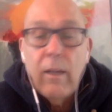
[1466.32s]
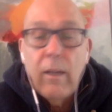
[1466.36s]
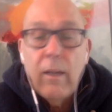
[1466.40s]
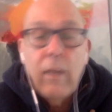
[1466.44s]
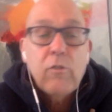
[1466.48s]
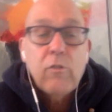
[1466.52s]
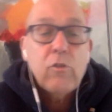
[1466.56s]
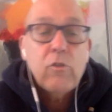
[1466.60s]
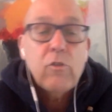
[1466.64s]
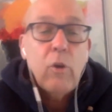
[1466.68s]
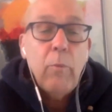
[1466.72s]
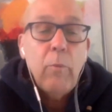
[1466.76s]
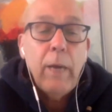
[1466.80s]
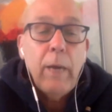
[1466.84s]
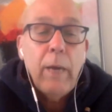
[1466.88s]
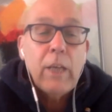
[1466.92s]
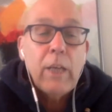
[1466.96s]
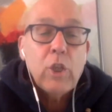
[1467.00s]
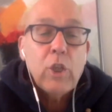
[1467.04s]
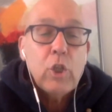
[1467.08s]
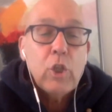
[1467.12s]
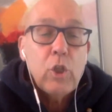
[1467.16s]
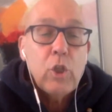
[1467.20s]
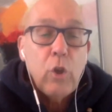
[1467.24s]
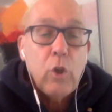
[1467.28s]
So make
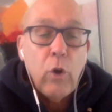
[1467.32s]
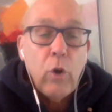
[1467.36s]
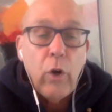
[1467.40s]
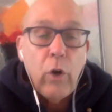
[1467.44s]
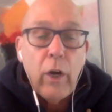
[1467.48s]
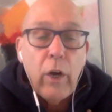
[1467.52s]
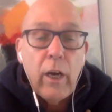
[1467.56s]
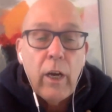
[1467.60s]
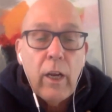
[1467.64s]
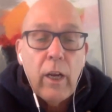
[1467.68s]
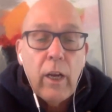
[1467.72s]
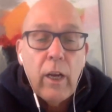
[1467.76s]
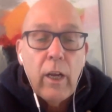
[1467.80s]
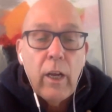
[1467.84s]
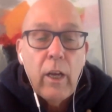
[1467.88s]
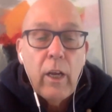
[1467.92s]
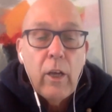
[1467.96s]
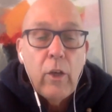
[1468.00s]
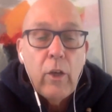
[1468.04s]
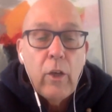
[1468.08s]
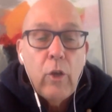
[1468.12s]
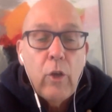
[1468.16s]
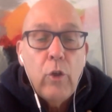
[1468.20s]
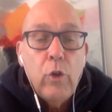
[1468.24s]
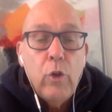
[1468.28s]
sure
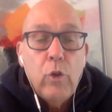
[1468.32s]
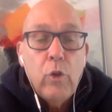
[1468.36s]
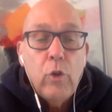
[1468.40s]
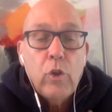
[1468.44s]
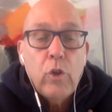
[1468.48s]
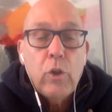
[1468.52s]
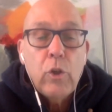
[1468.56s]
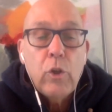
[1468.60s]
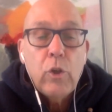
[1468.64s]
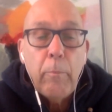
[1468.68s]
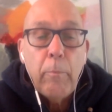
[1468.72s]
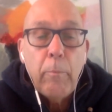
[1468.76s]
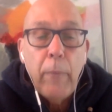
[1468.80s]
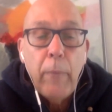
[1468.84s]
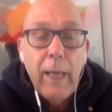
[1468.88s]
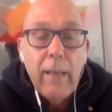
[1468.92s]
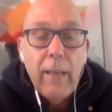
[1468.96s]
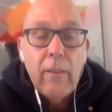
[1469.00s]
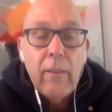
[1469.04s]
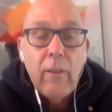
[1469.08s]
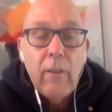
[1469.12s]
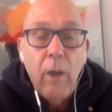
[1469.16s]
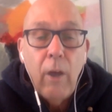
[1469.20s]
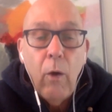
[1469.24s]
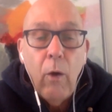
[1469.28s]
you use your big
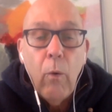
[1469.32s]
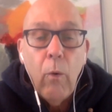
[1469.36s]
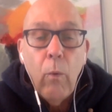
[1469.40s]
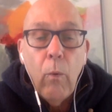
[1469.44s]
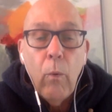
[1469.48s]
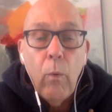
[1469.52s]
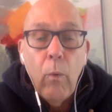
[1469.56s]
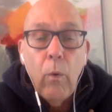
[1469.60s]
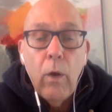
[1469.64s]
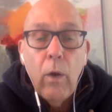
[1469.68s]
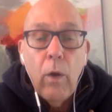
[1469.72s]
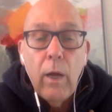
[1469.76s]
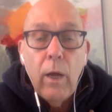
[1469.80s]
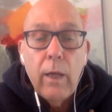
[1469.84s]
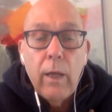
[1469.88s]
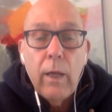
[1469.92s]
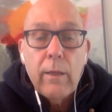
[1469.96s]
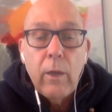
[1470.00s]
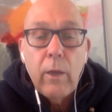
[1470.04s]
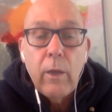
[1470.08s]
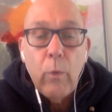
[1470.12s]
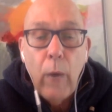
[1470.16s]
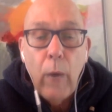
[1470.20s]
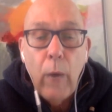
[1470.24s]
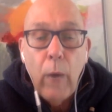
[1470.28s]
toe
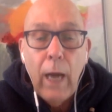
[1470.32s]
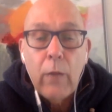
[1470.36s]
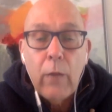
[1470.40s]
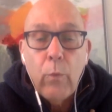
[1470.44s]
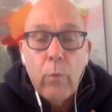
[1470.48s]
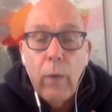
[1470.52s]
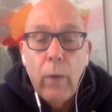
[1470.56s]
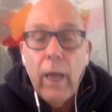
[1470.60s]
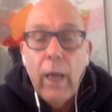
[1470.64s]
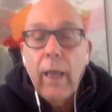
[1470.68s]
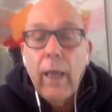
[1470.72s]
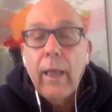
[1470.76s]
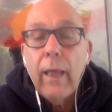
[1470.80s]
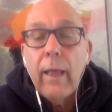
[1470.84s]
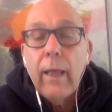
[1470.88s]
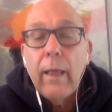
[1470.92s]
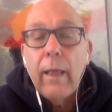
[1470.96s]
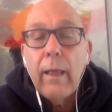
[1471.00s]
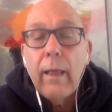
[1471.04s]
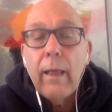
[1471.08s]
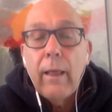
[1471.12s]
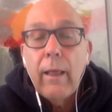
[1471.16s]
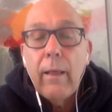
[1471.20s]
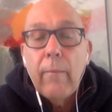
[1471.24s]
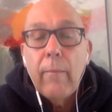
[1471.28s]
the right way,
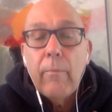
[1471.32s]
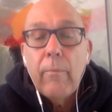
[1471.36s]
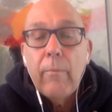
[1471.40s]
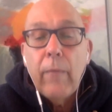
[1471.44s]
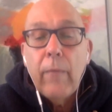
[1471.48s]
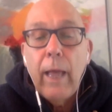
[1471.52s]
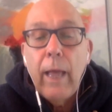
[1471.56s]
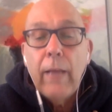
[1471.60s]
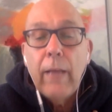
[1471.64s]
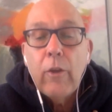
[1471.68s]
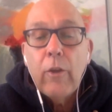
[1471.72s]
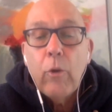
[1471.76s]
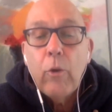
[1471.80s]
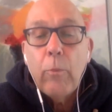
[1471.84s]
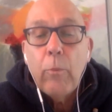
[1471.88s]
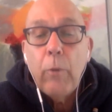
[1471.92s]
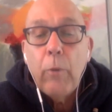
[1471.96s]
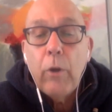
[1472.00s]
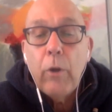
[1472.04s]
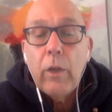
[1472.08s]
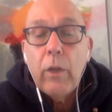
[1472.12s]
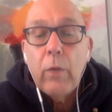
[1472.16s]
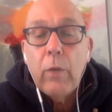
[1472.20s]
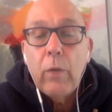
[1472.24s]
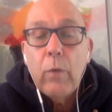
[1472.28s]
and your
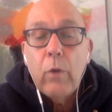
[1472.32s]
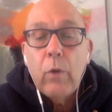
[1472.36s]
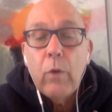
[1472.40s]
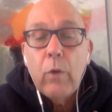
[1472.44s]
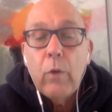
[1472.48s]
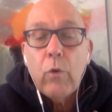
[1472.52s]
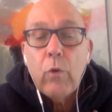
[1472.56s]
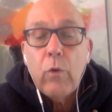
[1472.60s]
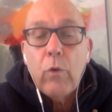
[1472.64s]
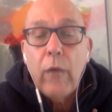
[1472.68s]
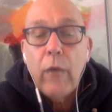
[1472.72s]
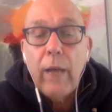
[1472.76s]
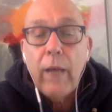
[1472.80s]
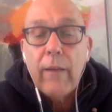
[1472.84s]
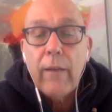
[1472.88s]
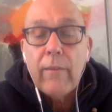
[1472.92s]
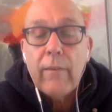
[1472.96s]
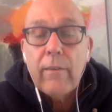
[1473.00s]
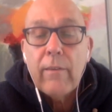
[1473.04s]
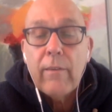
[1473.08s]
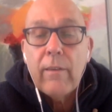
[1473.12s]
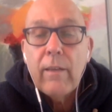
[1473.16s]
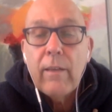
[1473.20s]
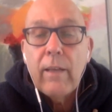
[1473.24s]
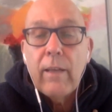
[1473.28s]
body will
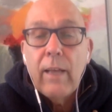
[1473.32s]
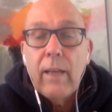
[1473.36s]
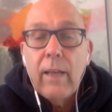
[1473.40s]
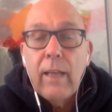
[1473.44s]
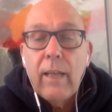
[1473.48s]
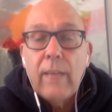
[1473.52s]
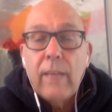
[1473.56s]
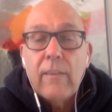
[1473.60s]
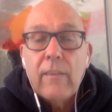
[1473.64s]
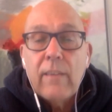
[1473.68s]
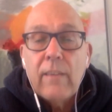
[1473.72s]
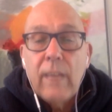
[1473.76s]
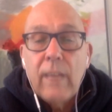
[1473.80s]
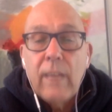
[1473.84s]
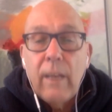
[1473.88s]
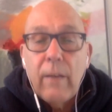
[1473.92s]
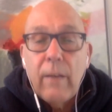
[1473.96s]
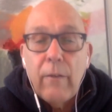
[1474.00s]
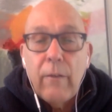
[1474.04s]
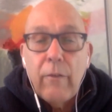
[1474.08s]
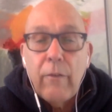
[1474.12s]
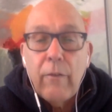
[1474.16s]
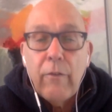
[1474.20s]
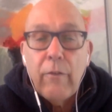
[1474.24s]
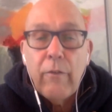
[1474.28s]
correct
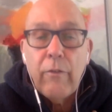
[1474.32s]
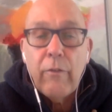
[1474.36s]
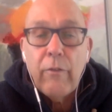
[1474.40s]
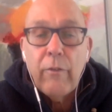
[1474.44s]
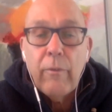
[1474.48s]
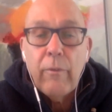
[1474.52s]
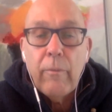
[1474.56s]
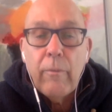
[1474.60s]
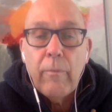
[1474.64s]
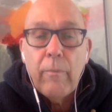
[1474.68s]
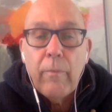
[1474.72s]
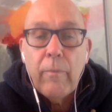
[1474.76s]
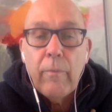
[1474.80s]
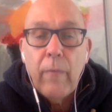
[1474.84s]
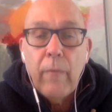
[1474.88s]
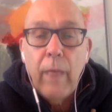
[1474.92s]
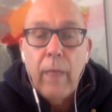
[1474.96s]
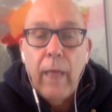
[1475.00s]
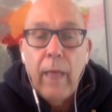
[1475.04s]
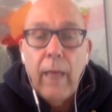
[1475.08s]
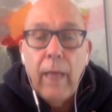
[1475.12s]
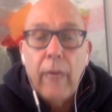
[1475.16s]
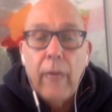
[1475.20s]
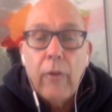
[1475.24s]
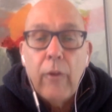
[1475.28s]
itself,
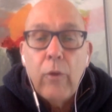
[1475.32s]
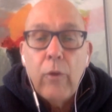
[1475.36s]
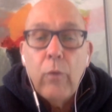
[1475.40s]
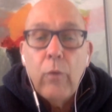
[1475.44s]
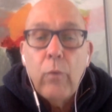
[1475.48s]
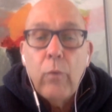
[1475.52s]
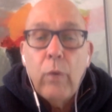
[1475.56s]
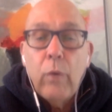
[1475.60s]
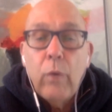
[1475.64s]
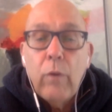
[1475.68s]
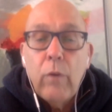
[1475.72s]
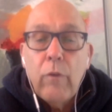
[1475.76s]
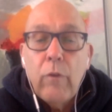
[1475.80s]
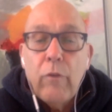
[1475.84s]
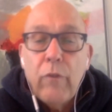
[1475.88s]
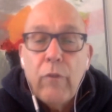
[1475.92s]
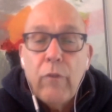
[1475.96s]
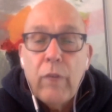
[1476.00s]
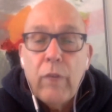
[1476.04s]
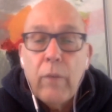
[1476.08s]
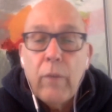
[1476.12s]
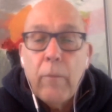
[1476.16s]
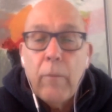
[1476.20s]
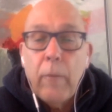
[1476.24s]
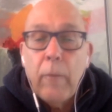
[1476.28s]
and you will
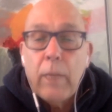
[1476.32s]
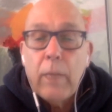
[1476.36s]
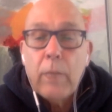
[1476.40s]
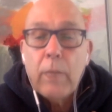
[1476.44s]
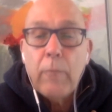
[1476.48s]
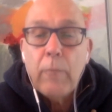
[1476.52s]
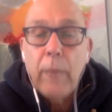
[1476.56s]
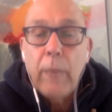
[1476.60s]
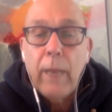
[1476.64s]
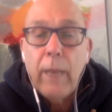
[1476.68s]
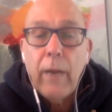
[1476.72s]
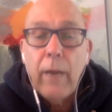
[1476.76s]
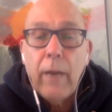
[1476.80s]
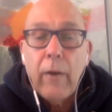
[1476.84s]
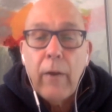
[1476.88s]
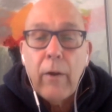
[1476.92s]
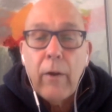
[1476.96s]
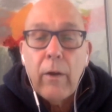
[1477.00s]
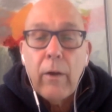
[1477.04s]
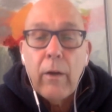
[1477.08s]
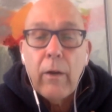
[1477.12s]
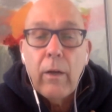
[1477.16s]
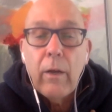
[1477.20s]
feel much better.